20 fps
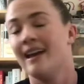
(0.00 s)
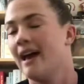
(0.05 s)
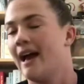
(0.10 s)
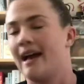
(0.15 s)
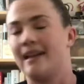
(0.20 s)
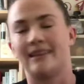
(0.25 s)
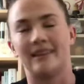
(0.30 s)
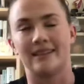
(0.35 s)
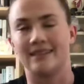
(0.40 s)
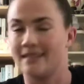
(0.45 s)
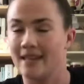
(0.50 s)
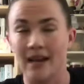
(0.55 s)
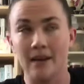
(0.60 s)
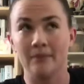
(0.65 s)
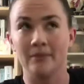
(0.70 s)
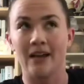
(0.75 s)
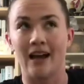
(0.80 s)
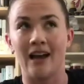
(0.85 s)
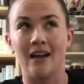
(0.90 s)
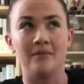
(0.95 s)
at the same
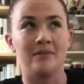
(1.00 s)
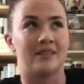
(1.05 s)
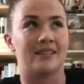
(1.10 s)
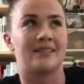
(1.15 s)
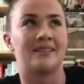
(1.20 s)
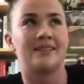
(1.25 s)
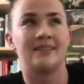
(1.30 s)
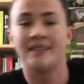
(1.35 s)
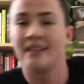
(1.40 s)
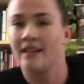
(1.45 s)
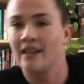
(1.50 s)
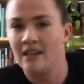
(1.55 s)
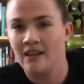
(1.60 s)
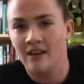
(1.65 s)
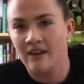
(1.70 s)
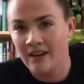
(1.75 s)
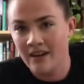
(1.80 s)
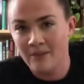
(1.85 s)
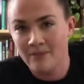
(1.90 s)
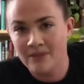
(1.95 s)
time as sticking your
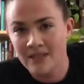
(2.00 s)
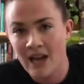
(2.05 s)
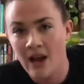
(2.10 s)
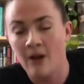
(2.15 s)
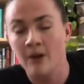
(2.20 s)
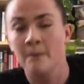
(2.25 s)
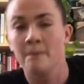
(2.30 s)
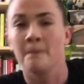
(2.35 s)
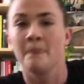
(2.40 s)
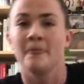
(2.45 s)
hips out.